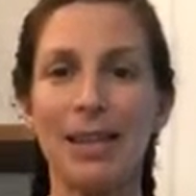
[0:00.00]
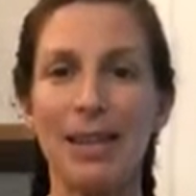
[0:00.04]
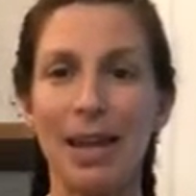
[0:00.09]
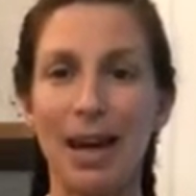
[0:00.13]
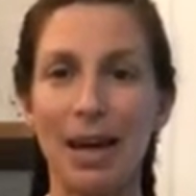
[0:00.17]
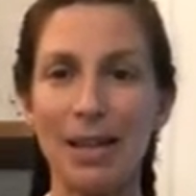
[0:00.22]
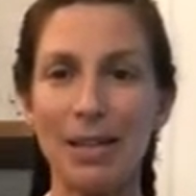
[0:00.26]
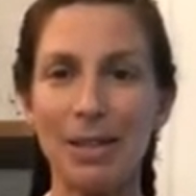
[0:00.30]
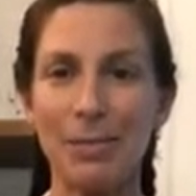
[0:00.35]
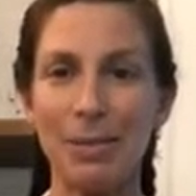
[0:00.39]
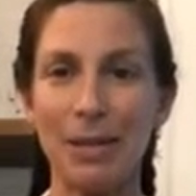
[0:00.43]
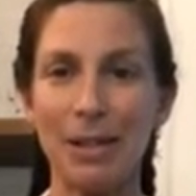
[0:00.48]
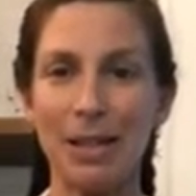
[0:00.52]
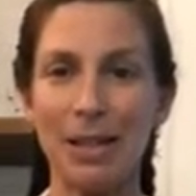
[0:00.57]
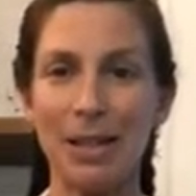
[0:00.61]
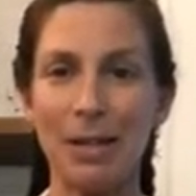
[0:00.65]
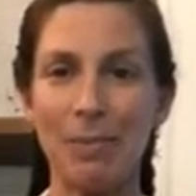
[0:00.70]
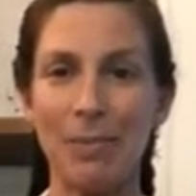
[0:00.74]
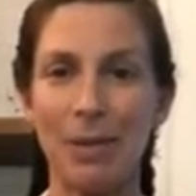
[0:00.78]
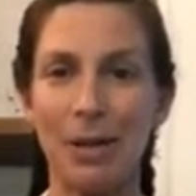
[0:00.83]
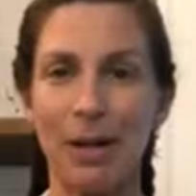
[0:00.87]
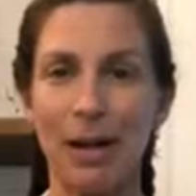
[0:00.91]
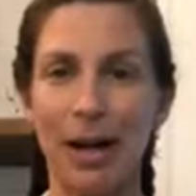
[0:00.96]
that's my
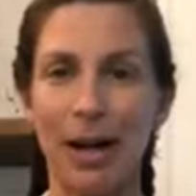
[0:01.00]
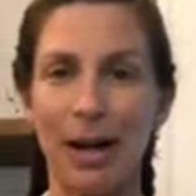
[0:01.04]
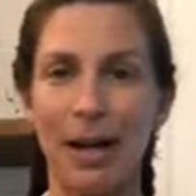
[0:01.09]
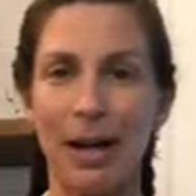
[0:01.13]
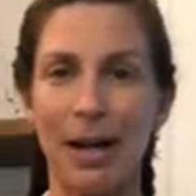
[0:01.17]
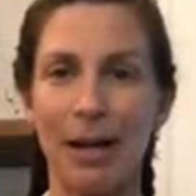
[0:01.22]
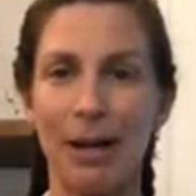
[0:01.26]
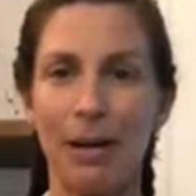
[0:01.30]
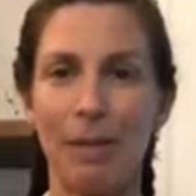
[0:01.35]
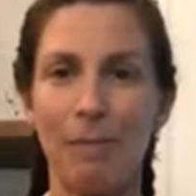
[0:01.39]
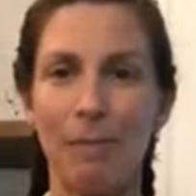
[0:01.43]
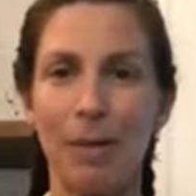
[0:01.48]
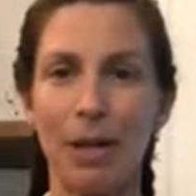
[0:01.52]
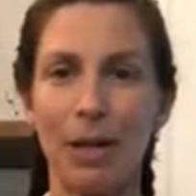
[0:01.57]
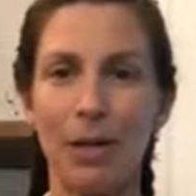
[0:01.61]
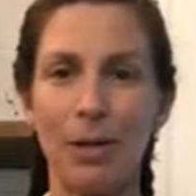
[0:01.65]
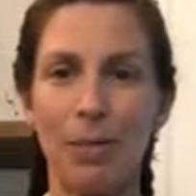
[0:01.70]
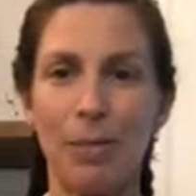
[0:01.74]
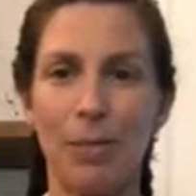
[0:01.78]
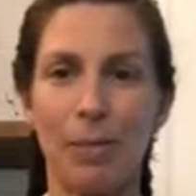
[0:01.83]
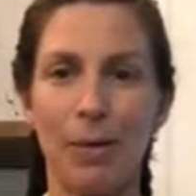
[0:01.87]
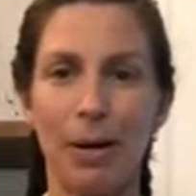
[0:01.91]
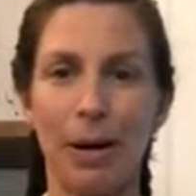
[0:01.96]
tip on how to make
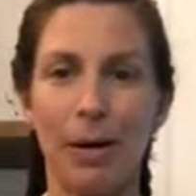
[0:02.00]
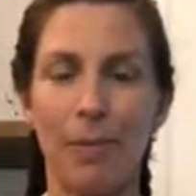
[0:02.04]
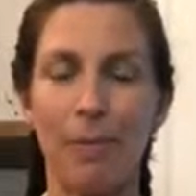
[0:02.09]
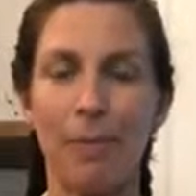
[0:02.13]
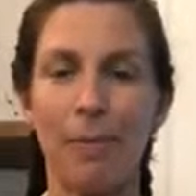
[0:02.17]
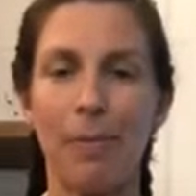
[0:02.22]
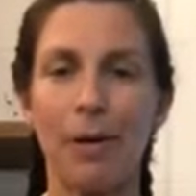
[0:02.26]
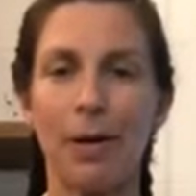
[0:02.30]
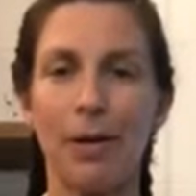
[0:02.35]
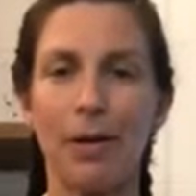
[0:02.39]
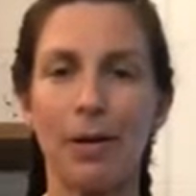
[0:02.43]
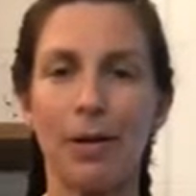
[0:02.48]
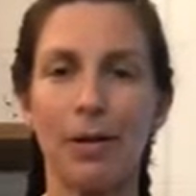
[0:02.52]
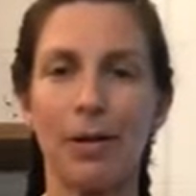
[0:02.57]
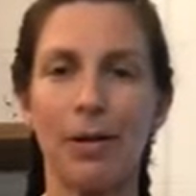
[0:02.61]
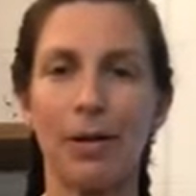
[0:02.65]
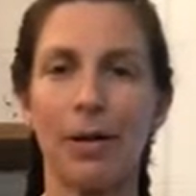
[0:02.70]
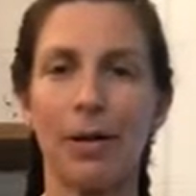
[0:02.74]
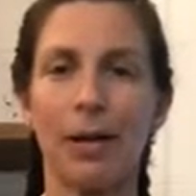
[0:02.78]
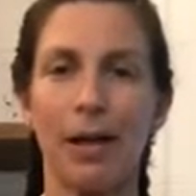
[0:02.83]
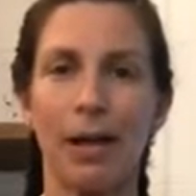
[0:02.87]
your brown butter